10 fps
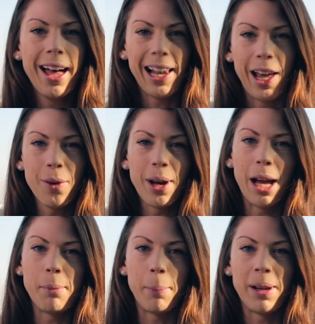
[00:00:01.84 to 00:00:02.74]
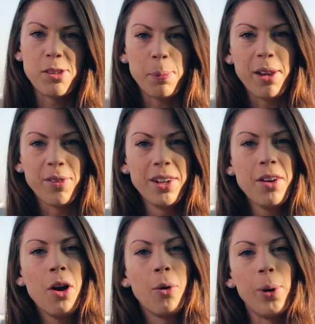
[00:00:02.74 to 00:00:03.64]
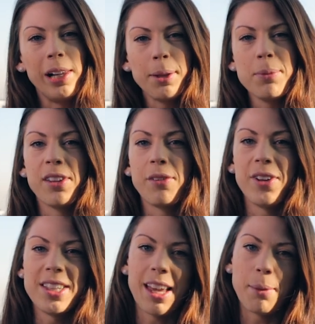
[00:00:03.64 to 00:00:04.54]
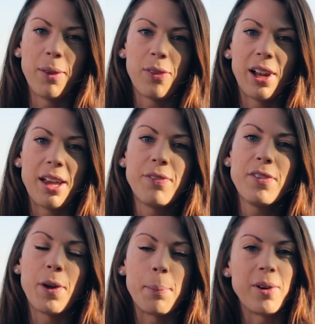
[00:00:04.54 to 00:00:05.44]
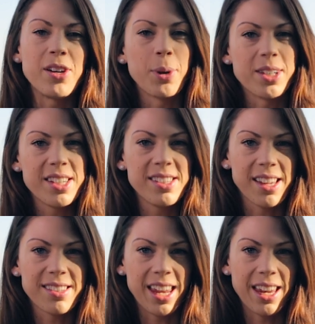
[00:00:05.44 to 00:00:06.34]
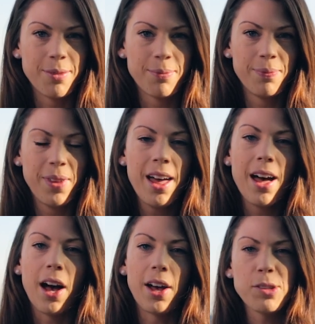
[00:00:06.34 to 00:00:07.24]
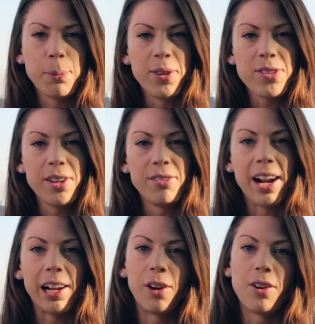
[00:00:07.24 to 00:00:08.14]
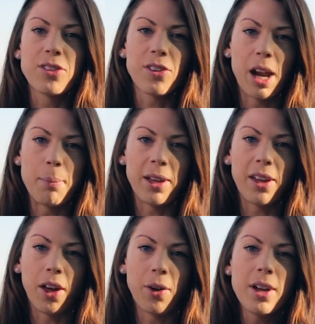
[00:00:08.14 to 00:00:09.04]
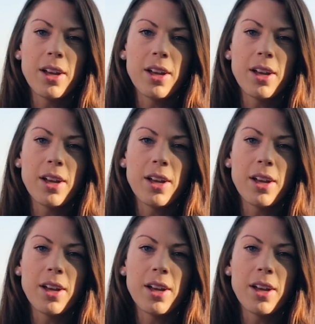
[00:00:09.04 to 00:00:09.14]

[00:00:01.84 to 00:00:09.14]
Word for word: Hello, I'm Emily Spaven. Welcome to the FinTech Monthly for February 2016. Our sponsor, Wragge Lawrence Graham & Co,